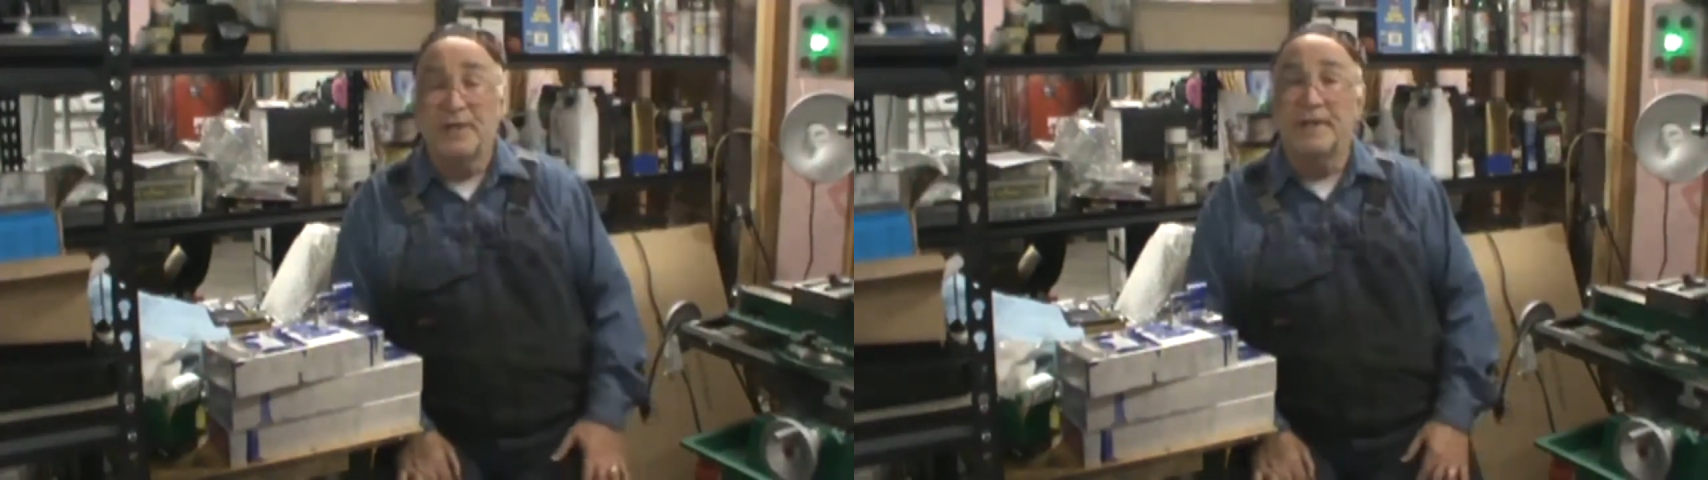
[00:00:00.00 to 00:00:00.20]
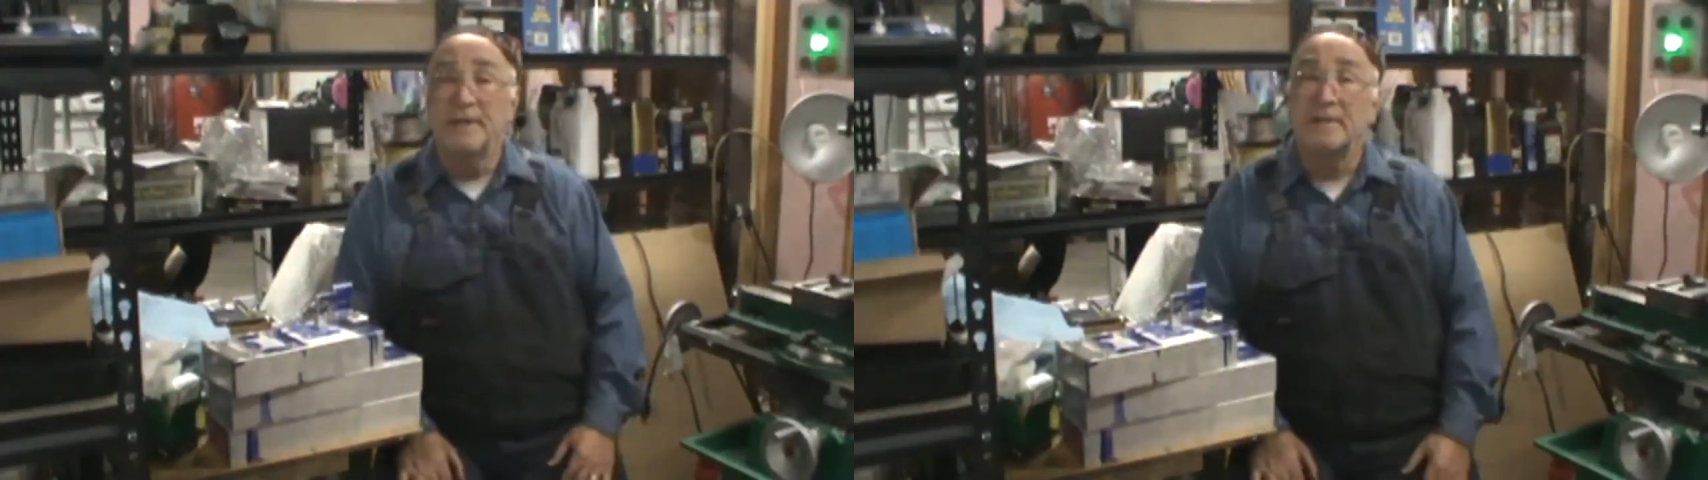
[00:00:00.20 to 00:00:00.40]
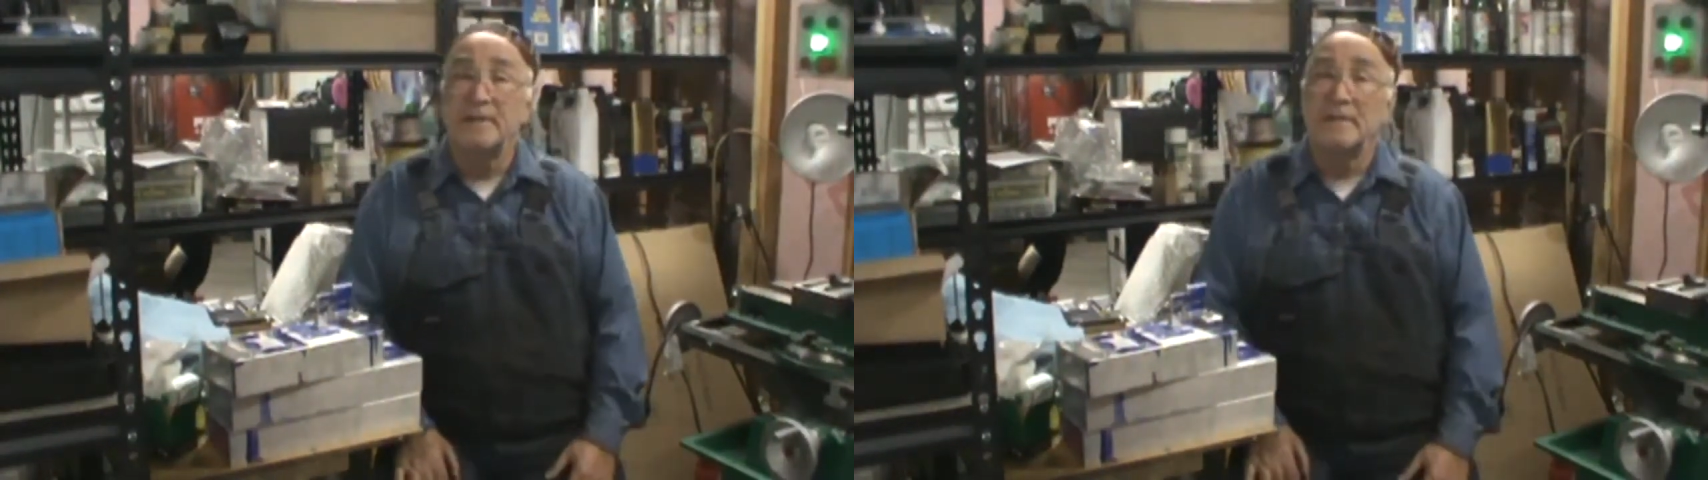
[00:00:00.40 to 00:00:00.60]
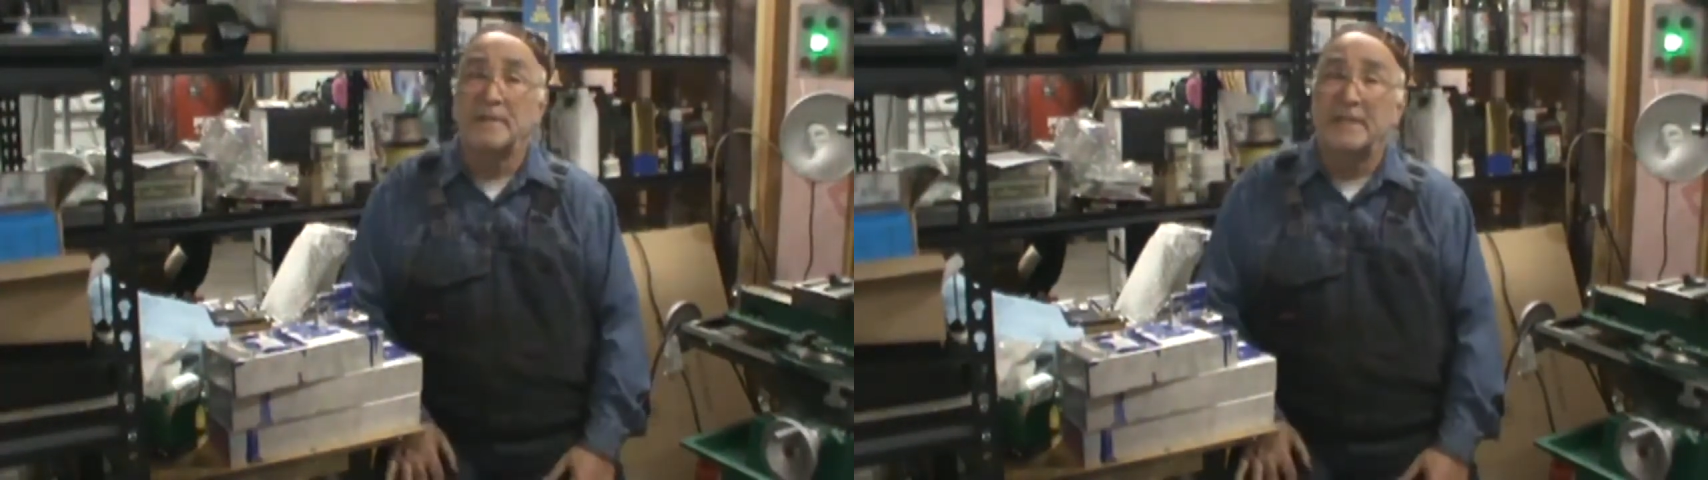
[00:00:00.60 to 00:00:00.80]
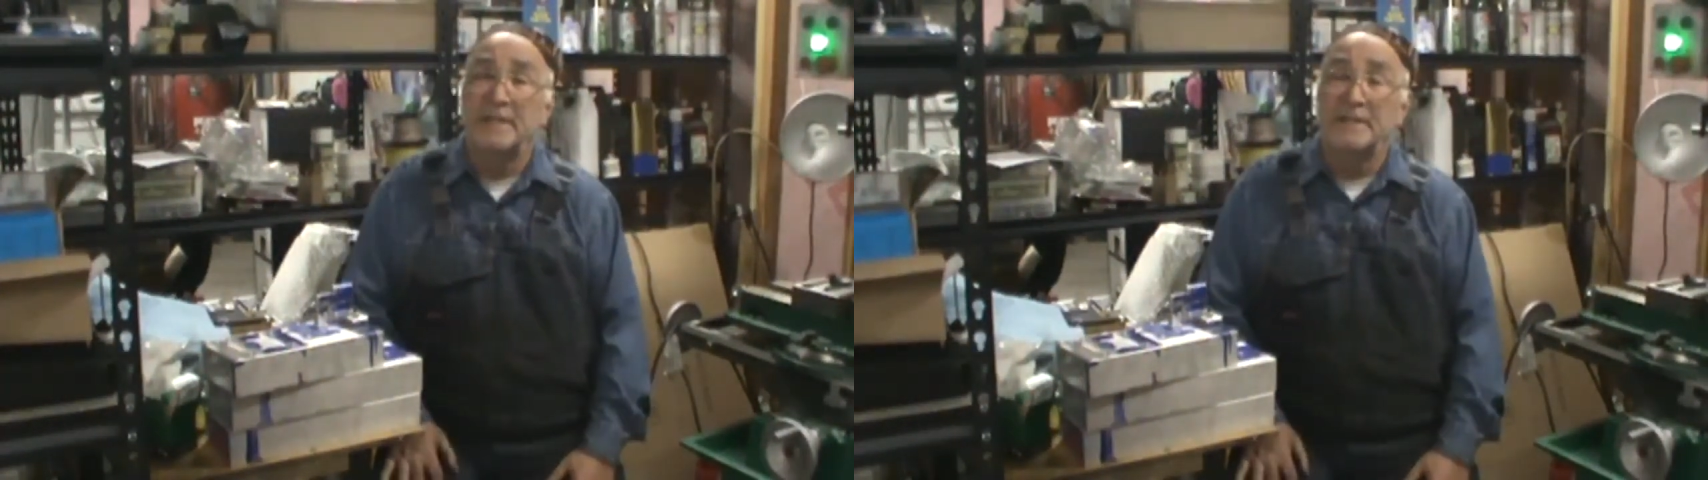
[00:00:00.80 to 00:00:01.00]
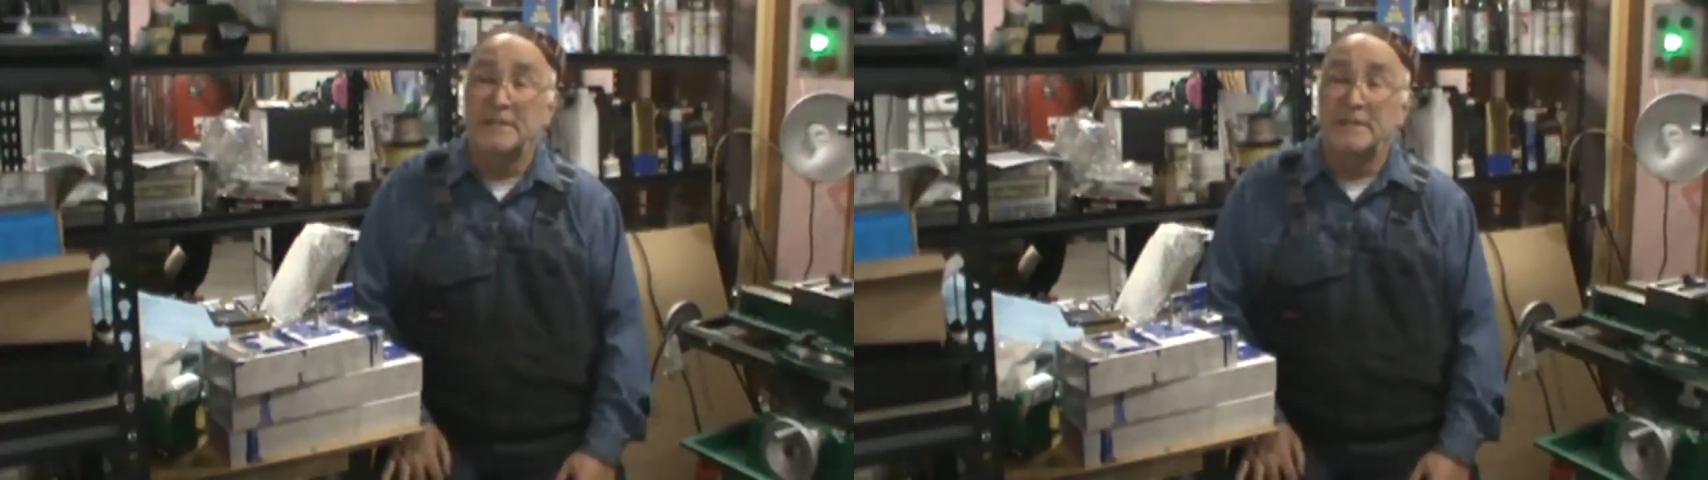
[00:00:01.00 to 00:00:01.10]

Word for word: and did the